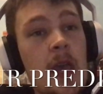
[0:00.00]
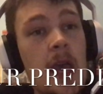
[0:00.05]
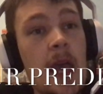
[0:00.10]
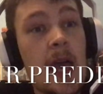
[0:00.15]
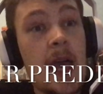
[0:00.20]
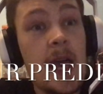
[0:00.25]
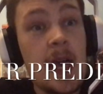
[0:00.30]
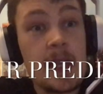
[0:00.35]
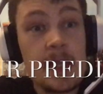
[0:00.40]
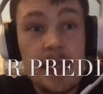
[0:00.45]

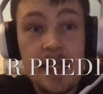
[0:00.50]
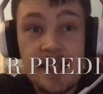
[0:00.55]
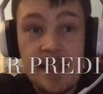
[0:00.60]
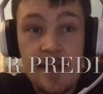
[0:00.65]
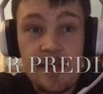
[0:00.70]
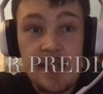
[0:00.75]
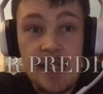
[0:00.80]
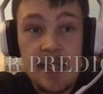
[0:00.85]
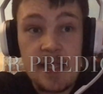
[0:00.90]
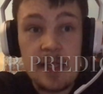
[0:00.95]
And as
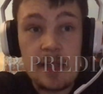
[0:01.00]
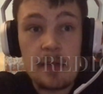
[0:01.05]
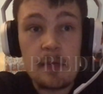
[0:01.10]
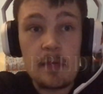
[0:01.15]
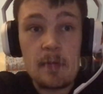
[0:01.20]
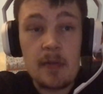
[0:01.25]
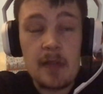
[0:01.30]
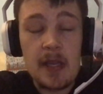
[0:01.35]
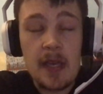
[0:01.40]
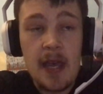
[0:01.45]
I've said,
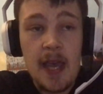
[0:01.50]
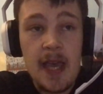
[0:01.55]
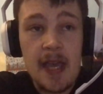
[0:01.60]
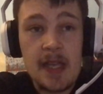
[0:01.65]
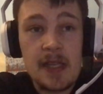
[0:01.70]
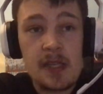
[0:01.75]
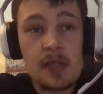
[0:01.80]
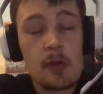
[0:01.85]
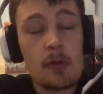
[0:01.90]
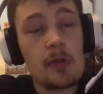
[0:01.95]
the
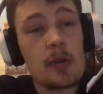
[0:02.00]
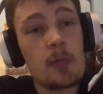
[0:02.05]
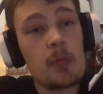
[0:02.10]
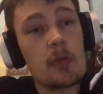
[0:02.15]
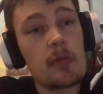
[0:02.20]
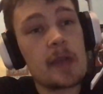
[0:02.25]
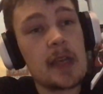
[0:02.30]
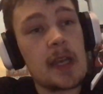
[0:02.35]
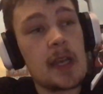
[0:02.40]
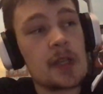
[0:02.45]
highest scorer
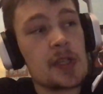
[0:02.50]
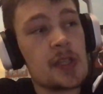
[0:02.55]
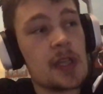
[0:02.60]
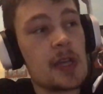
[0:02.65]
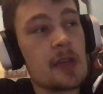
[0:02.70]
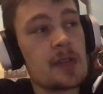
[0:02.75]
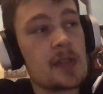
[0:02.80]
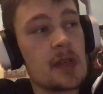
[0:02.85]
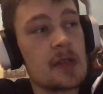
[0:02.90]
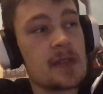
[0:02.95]
will get a
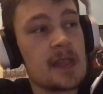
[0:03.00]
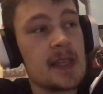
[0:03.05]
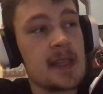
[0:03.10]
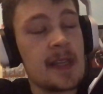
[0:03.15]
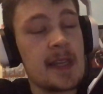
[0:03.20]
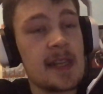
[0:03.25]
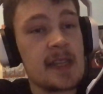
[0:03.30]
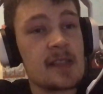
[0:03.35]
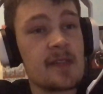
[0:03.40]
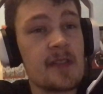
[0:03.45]
shout out in
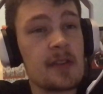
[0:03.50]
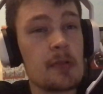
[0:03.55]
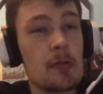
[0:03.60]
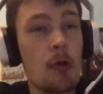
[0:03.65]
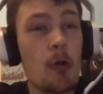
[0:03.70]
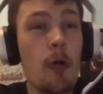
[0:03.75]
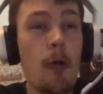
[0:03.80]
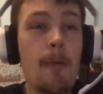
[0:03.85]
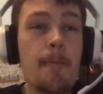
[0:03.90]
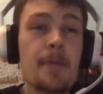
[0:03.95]
the next video.
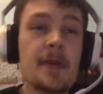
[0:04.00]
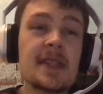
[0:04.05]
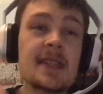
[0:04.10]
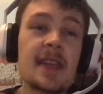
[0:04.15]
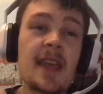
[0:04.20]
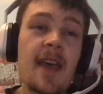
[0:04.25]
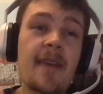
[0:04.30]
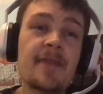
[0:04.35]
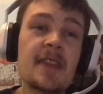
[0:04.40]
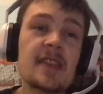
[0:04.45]
Hoping
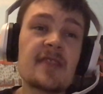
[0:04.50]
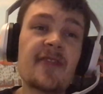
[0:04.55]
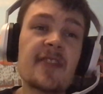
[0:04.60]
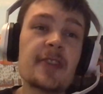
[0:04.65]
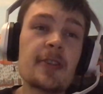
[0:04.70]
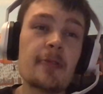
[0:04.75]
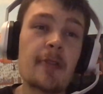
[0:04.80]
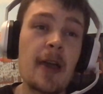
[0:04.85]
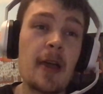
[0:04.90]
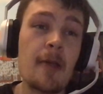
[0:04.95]
to have this
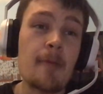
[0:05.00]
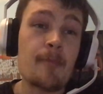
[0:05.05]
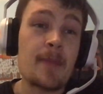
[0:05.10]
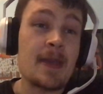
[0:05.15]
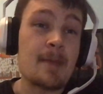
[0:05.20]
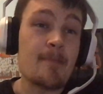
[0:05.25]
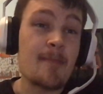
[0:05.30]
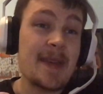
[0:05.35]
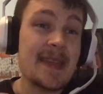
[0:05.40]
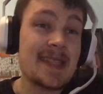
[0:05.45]
video out
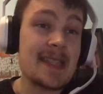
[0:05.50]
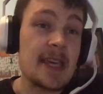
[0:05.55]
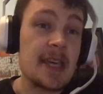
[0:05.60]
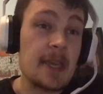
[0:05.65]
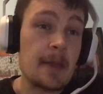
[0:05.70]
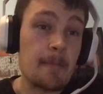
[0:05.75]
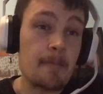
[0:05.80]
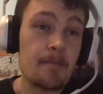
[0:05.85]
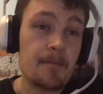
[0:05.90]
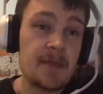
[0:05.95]
by
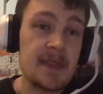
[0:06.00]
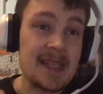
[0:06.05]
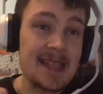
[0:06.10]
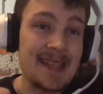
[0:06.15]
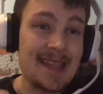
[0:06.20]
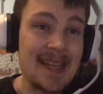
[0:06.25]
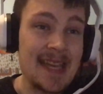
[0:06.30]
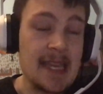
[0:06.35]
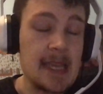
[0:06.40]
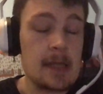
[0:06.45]
midnight
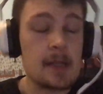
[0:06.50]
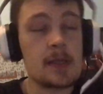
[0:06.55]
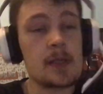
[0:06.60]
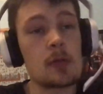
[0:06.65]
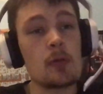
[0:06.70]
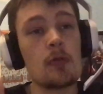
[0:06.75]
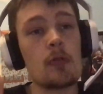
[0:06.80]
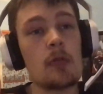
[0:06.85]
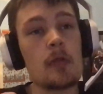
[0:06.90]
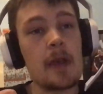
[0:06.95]
tonight,
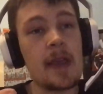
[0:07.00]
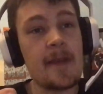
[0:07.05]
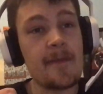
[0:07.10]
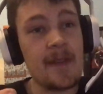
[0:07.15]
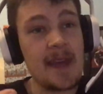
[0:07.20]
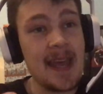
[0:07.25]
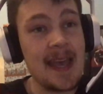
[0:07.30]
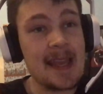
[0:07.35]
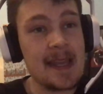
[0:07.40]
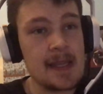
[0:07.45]
so if
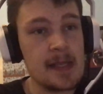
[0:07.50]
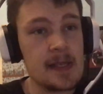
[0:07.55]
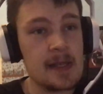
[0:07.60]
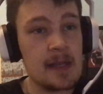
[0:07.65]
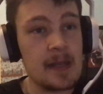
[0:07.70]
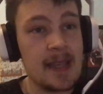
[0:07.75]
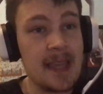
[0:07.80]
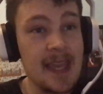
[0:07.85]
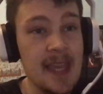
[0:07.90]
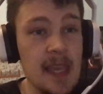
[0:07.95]
that is
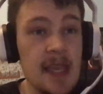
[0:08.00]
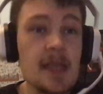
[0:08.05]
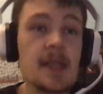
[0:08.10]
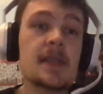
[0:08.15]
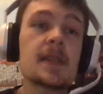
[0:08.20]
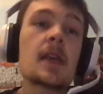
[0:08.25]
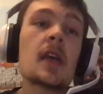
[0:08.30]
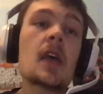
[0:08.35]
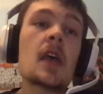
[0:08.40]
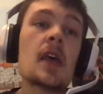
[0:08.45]
the
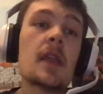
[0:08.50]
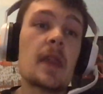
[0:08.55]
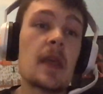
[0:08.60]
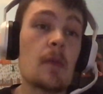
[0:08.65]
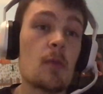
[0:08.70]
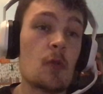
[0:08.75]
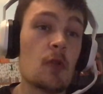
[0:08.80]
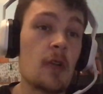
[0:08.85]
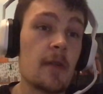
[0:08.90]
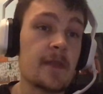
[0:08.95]
case,
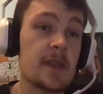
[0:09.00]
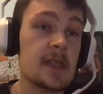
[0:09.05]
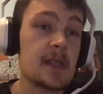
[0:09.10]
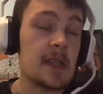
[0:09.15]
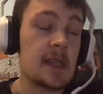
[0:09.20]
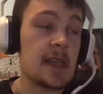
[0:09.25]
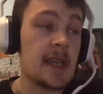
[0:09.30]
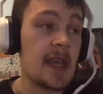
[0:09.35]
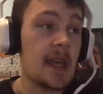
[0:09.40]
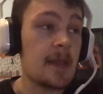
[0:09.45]
then we'll
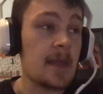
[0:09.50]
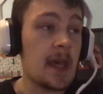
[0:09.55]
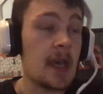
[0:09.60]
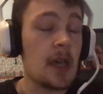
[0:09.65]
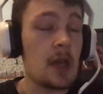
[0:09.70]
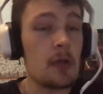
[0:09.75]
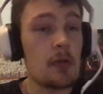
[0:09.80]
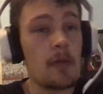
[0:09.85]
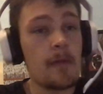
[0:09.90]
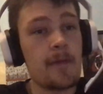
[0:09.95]
obviously get
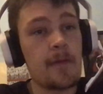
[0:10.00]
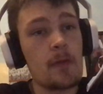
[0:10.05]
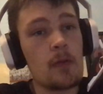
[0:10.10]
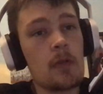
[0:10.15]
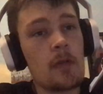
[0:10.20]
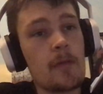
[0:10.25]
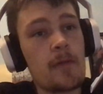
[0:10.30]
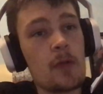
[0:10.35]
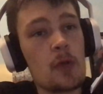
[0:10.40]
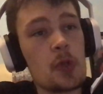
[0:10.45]
that out
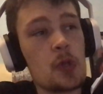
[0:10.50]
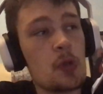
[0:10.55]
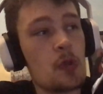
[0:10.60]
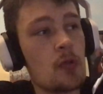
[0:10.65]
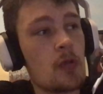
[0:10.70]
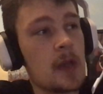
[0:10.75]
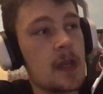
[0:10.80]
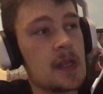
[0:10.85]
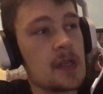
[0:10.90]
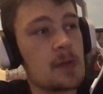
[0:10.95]
for
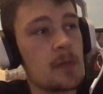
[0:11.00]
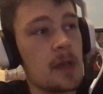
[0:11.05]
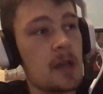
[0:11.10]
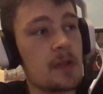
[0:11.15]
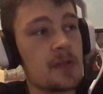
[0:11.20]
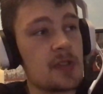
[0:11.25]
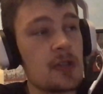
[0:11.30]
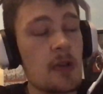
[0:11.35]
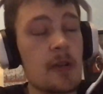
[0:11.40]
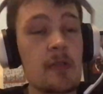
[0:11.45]
you as
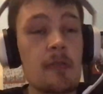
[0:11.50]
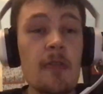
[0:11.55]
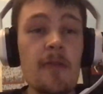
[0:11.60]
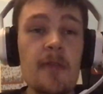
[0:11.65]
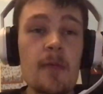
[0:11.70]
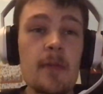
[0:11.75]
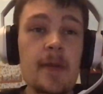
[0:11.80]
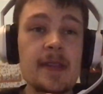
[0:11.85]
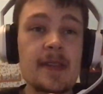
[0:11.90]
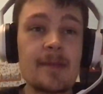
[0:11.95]
well. So I'll go
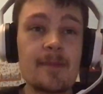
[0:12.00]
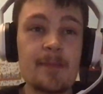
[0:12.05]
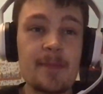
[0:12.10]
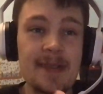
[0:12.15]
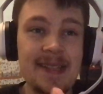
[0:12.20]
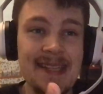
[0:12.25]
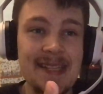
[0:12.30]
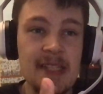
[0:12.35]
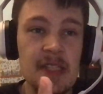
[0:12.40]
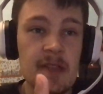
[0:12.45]
for my
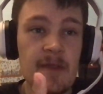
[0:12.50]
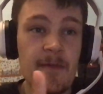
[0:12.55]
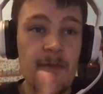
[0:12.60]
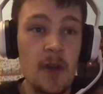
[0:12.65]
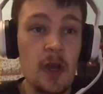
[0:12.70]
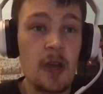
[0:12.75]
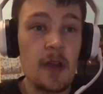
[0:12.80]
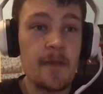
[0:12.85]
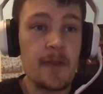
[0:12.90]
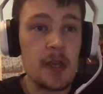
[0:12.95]
predictions
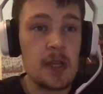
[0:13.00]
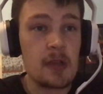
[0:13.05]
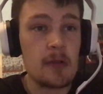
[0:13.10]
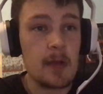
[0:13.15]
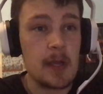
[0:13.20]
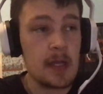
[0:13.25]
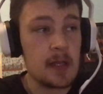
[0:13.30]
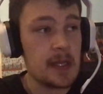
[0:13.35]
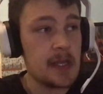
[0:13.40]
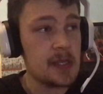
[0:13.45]
very, very
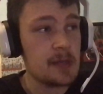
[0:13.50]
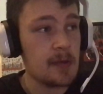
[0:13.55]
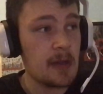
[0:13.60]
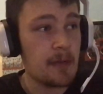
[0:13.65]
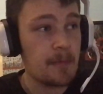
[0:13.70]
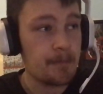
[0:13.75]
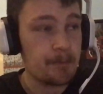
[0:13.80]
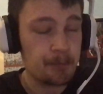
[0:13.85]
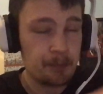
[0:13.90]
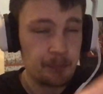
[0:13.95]
quickly as well.